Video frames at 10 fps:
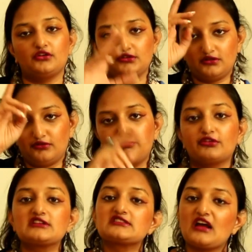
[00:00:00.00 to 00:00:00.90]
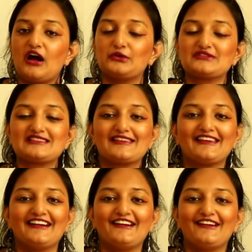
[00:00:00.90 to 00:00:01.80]
on the 1st house,
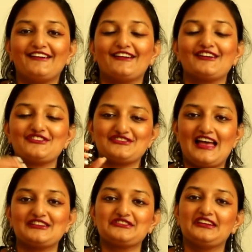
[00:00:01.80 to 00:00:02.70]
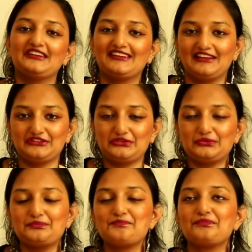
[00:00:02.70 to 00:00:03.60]
Saturn and
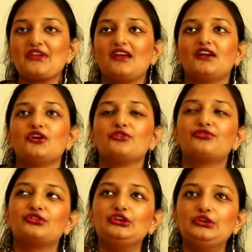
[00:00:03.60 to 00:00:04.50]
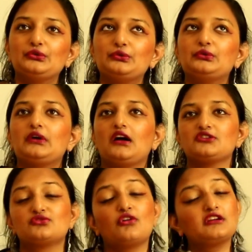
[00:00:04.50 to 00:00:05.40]
Ketu. For you,
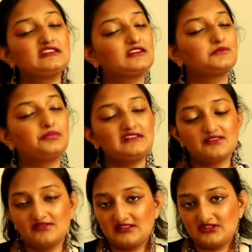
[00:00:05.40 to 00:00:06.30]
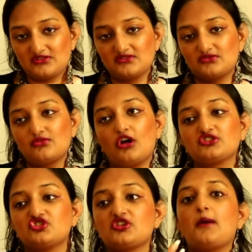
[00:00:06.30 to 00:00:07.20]
do not take impulsive decisions. Do
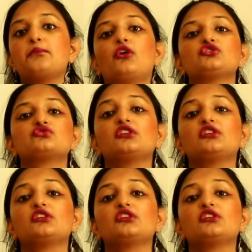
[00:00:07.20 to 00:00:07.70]
not jump onto